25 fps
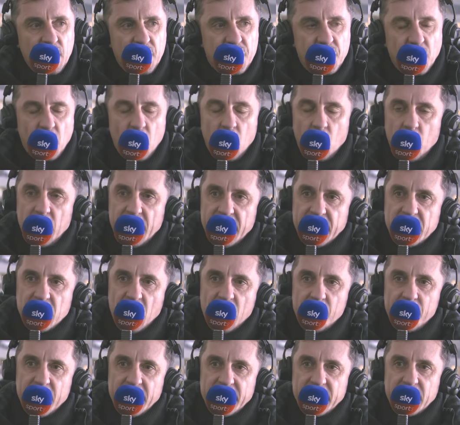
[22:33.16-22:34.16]
throwaway
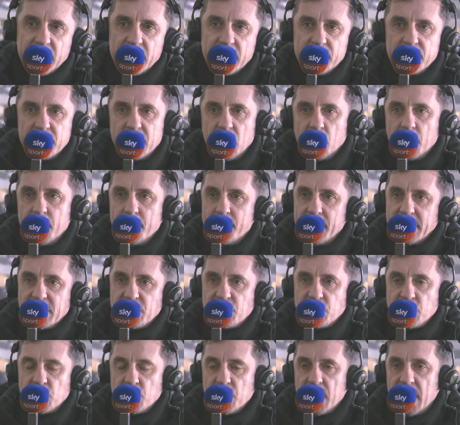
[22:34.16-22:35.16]
comment, you know, when
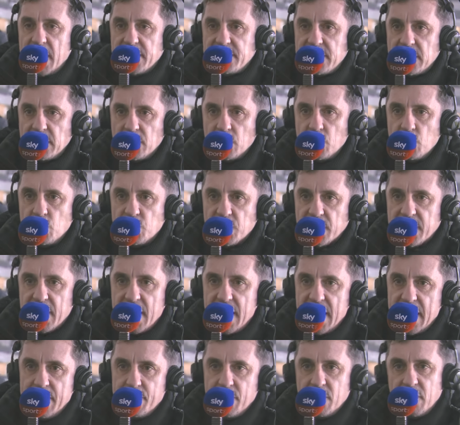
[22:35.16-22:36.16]
Manchester United lose a
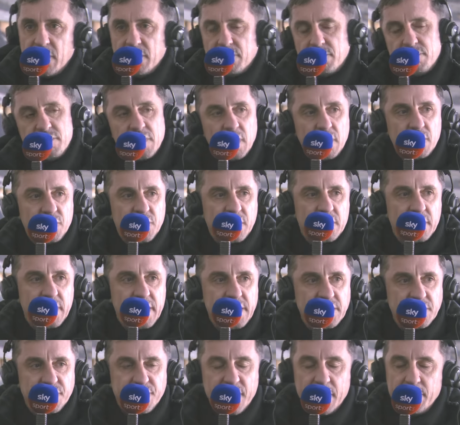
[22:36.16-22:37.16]
game, the
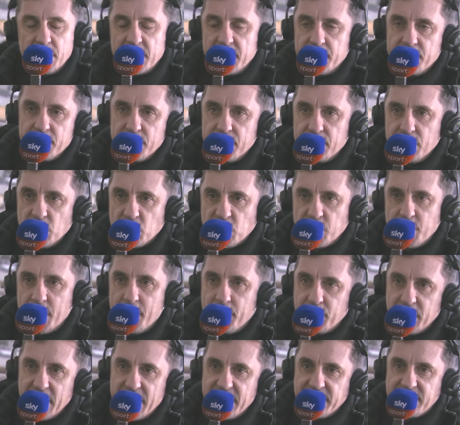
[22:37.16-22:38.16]
Glazer family must have
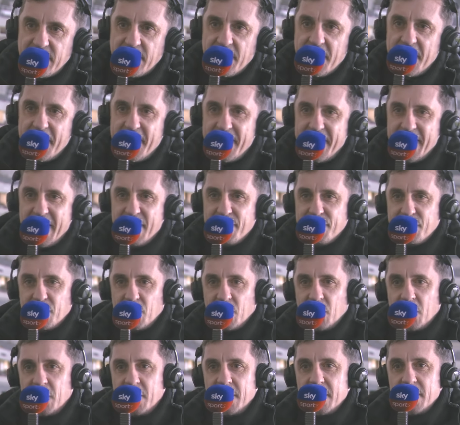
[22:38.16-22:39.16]
been playing centre-half,
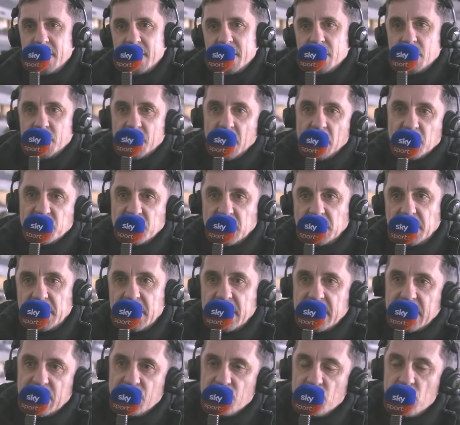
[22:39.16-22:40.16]
or, well, it's the
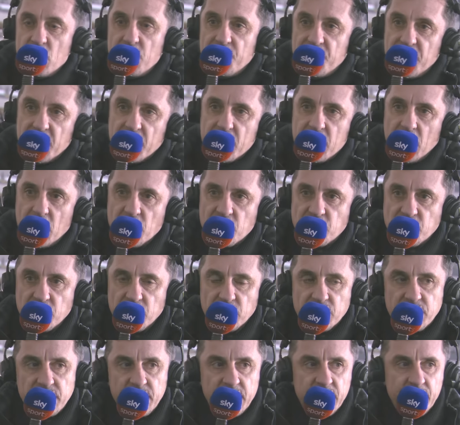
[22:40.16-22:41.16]
leaking roof that cost
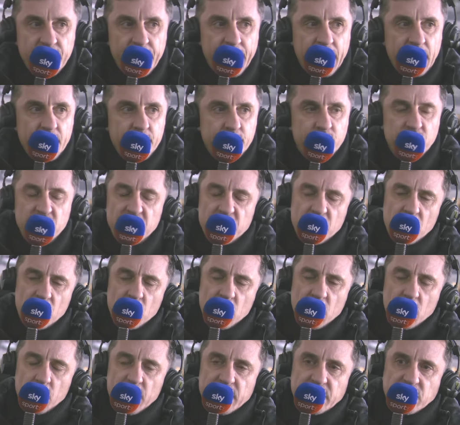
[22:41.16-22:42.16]
us. But you
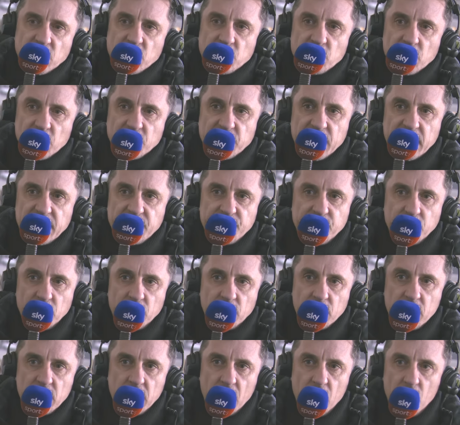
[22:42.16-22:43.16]
don't go into
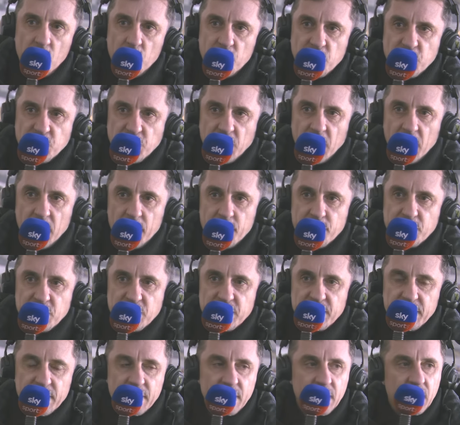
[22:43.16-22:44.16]
successful clothes
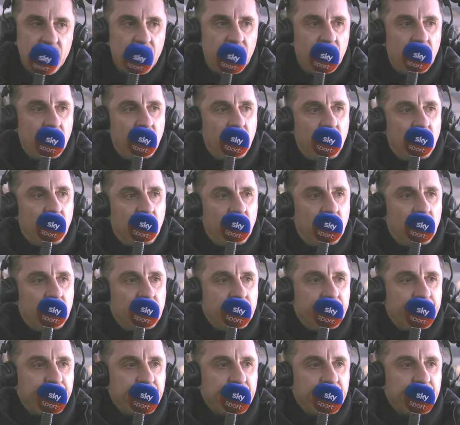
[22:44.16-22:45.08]
shops or